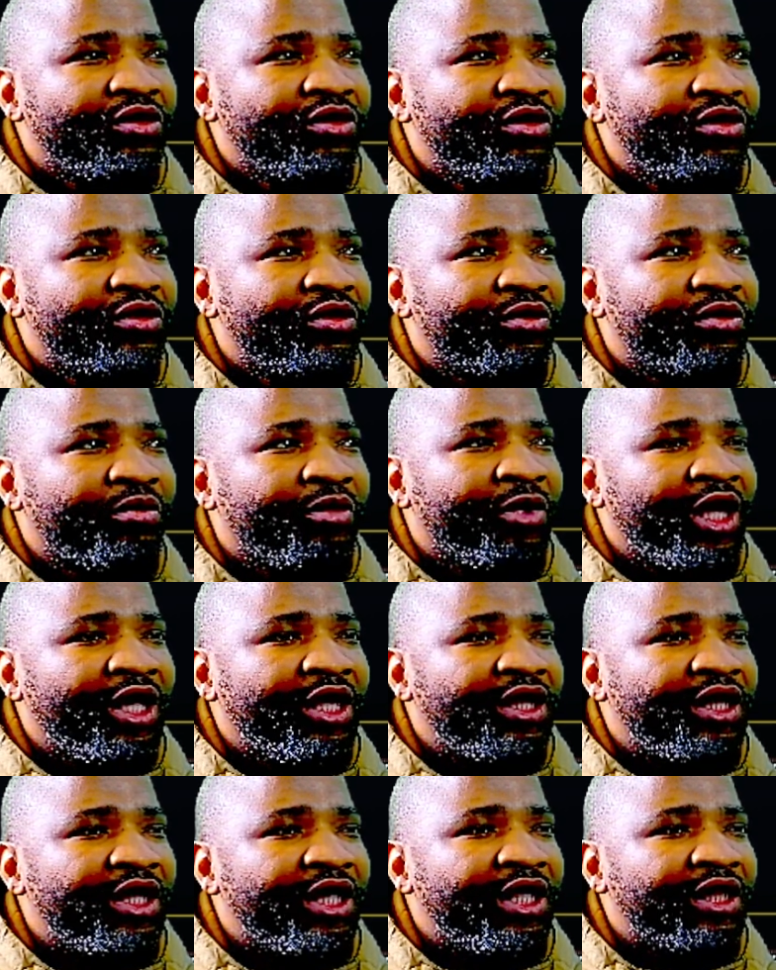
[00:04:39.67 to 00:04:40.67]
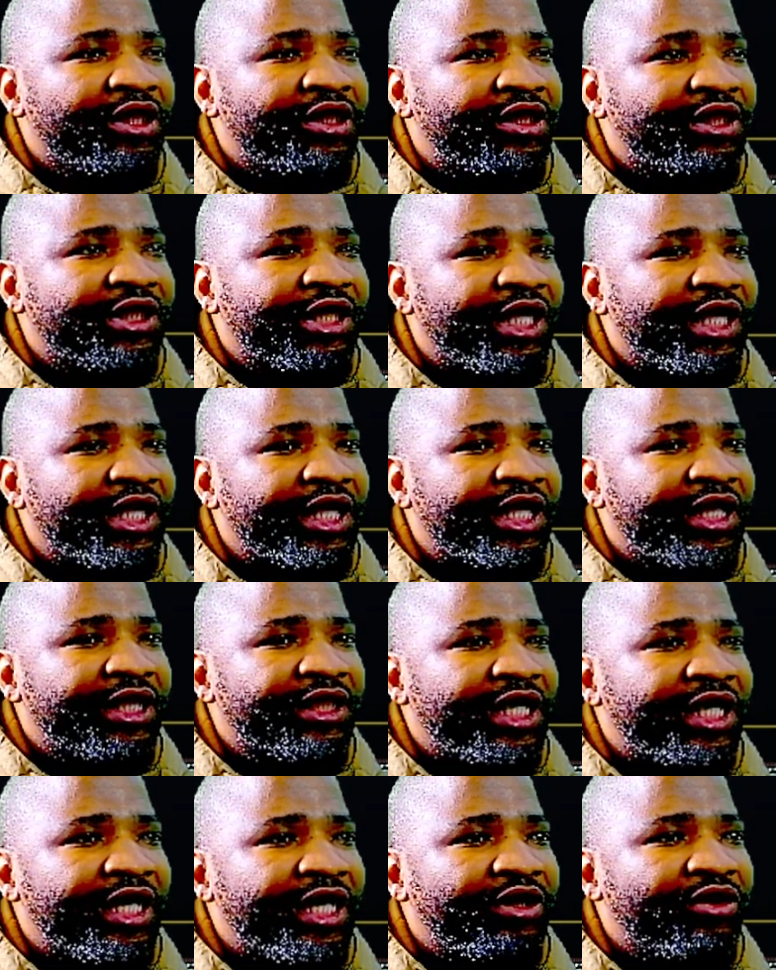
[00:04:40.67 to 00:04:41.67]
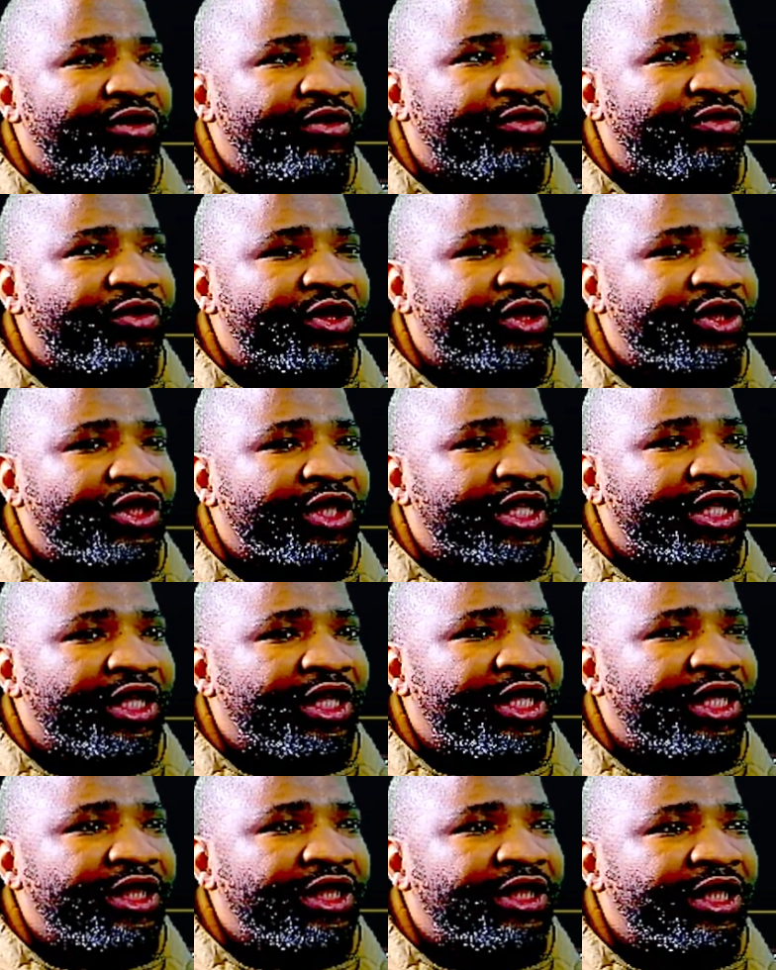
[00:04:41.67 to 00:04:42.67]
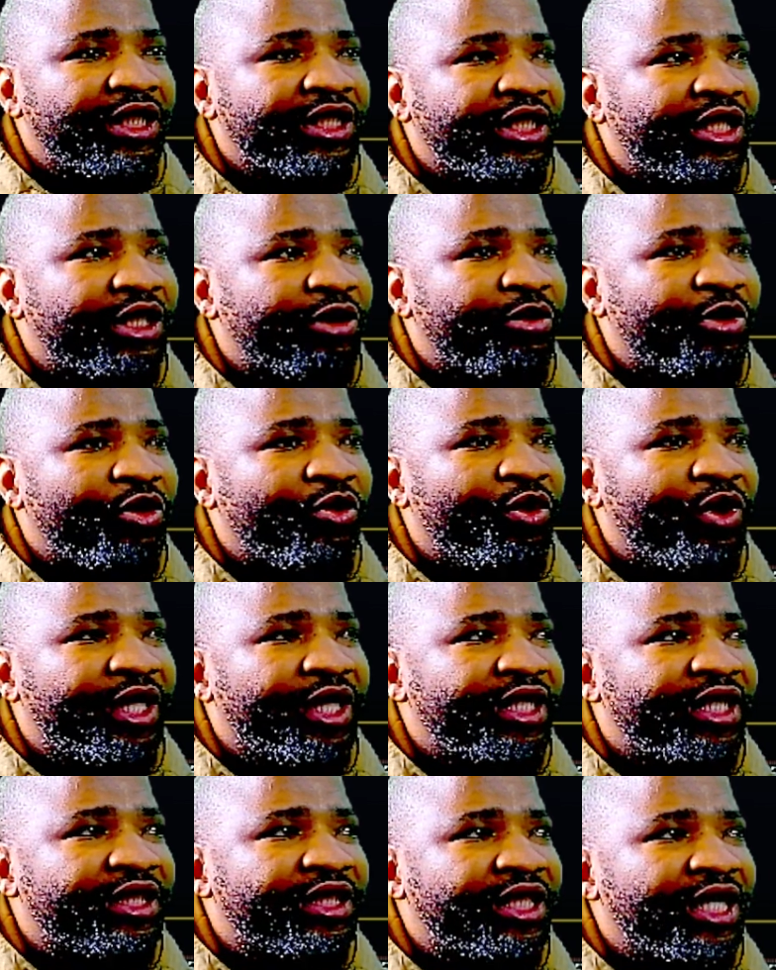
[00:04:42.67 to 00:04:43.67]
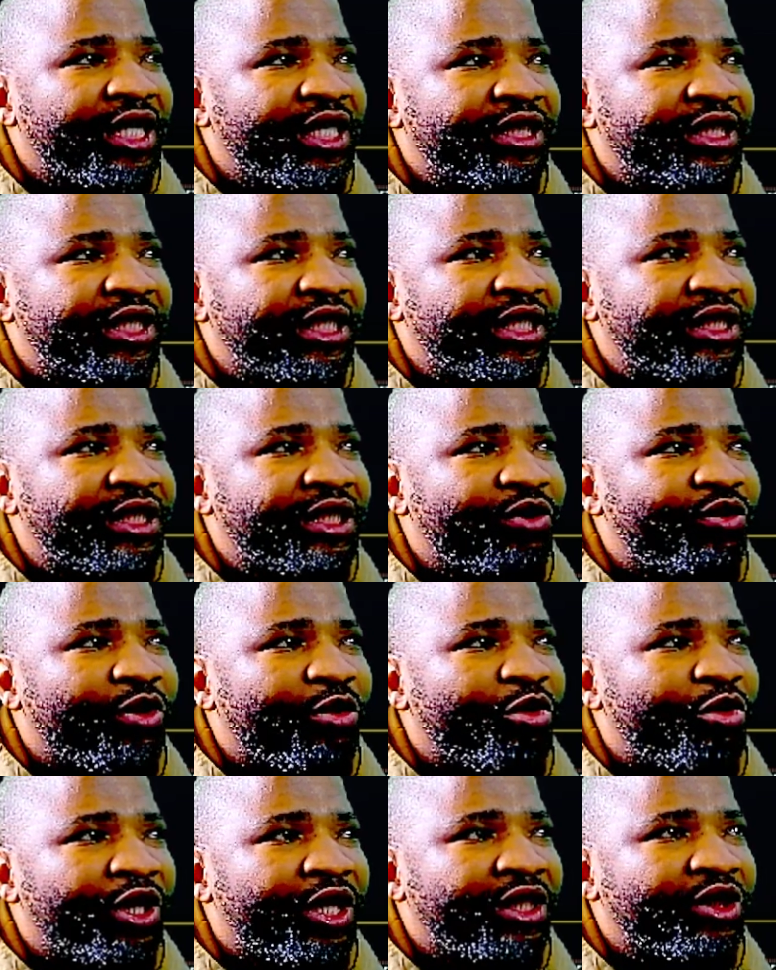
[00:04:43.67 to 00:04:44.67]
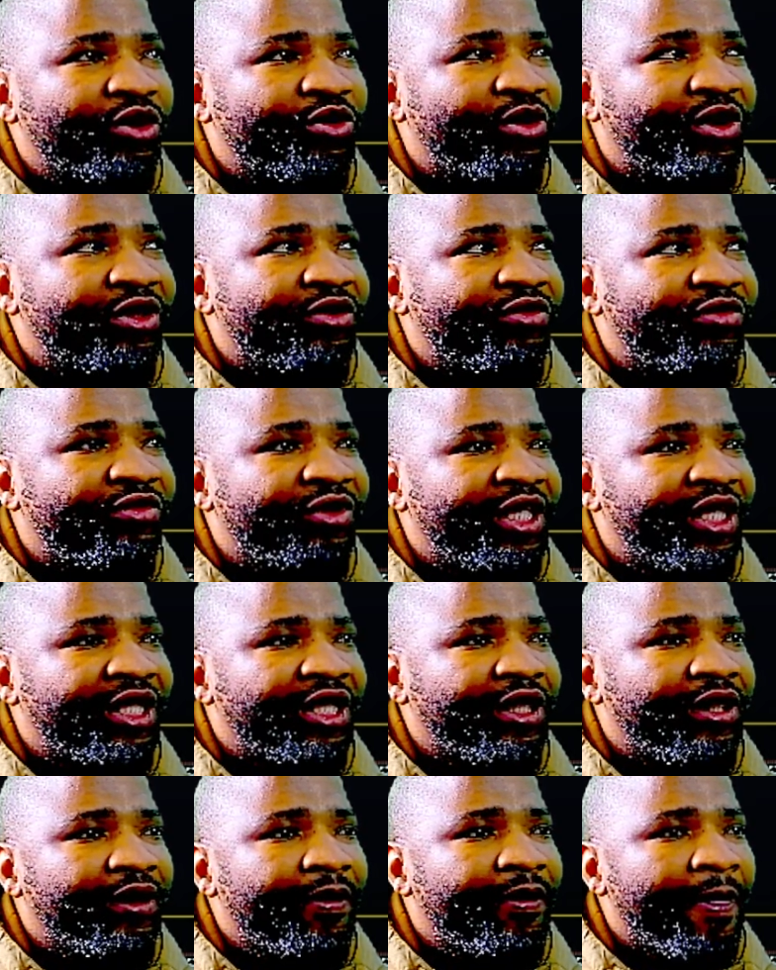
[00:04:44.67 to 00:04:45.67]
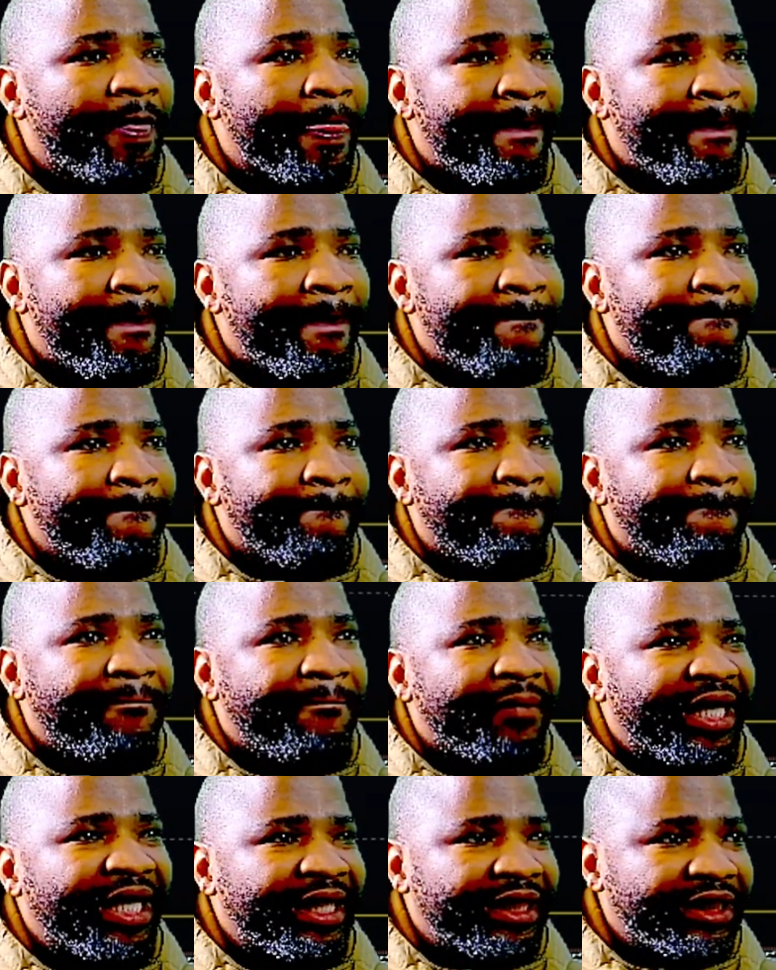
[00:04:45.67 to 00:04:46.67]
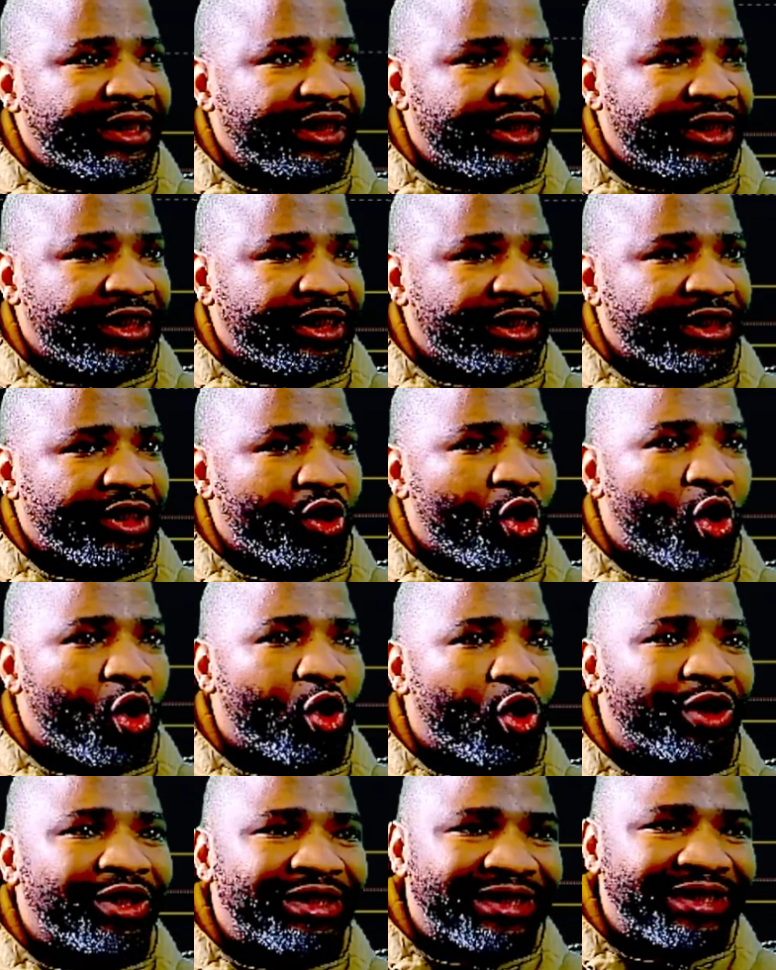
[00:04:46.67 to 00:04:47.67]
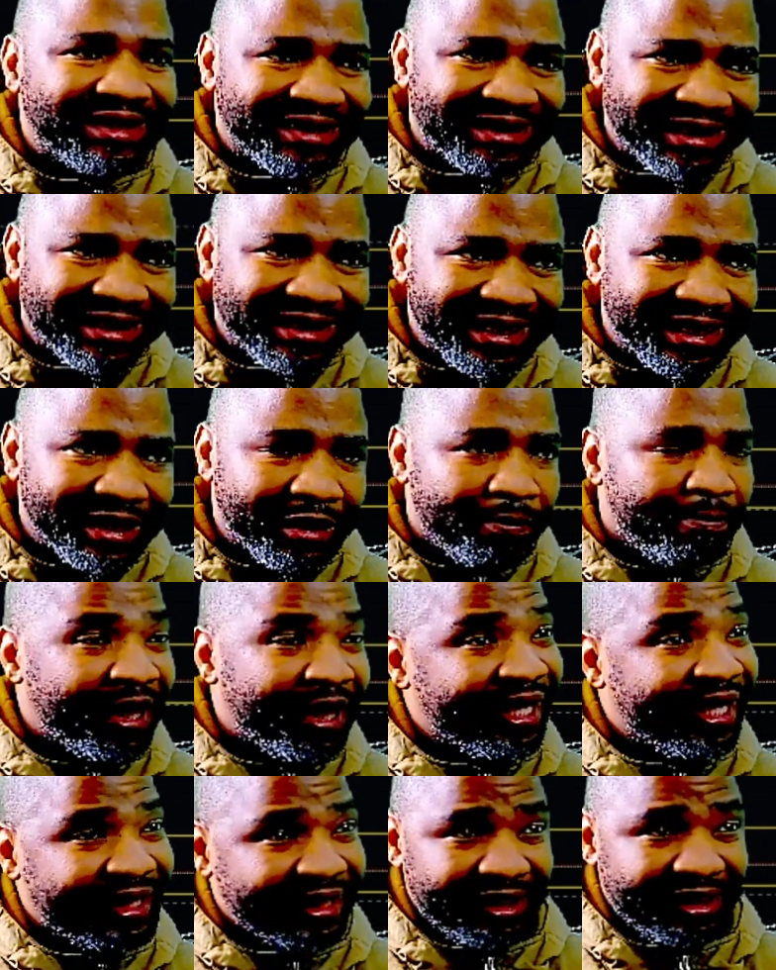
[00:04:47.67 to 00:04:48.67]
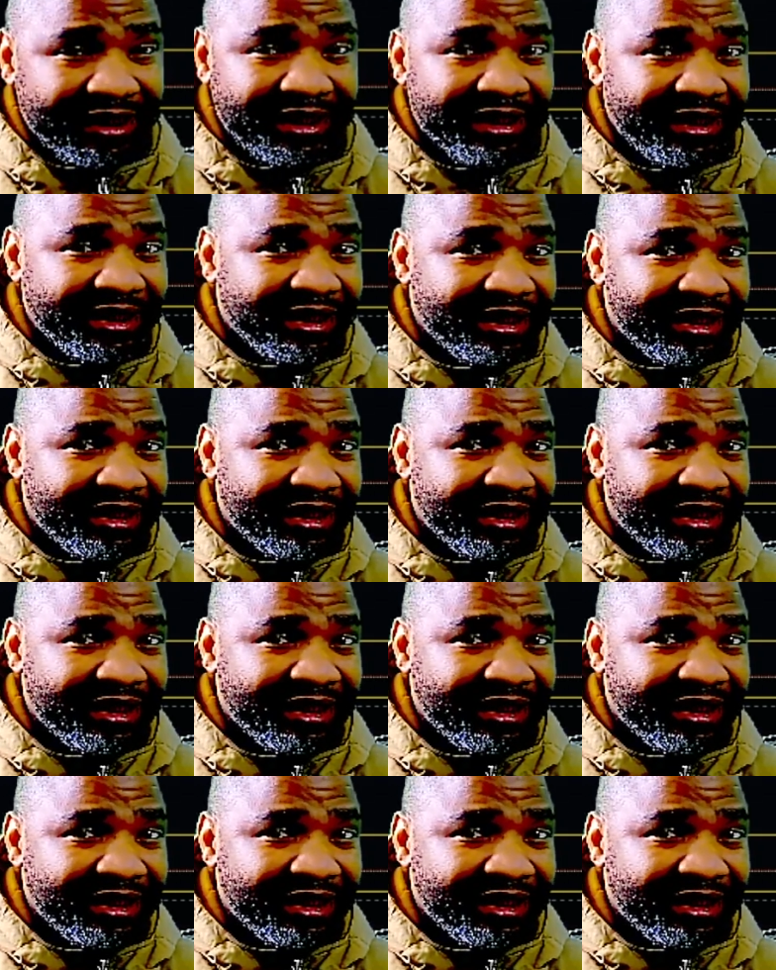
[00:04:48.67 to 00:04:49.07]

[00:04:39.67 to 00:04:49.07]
make that second line of the channel. Ladies and gentlemen, we can tell that our price was very bearish, or it's still bearish